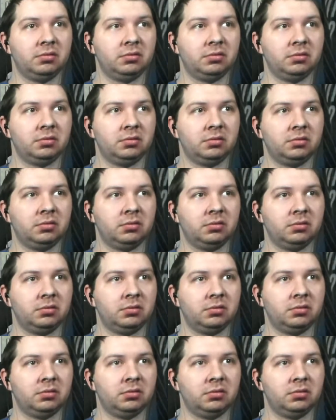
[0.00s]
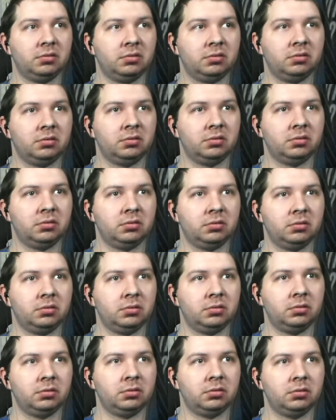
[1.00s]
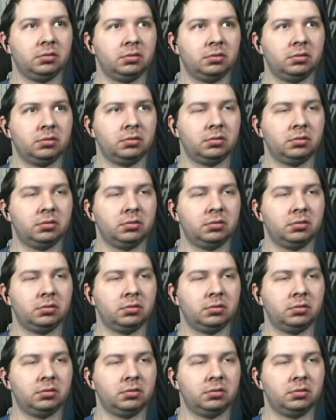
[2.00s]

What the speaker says: Nobody speaks.